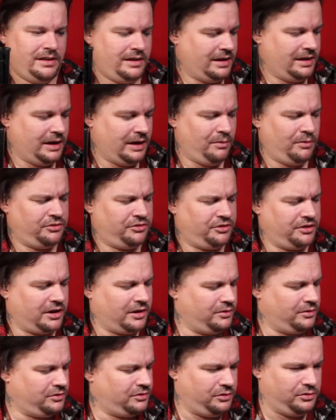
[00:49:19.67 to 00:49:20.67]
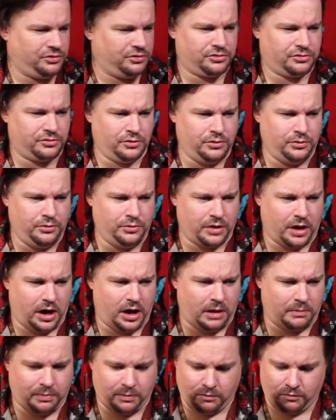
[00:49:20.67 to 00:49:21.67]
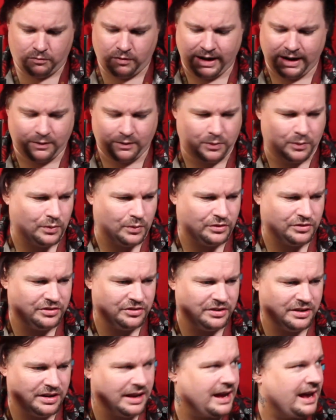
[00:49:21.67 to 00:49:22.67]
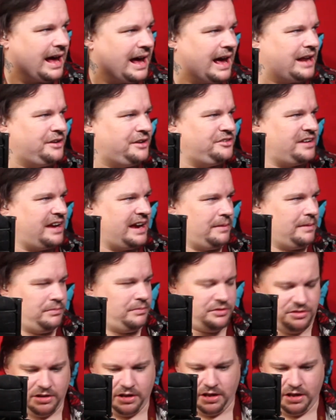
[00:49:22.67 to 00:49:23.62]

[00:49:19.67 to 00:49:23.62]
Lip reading: He wants to go to Screwed Up Records and Tapes.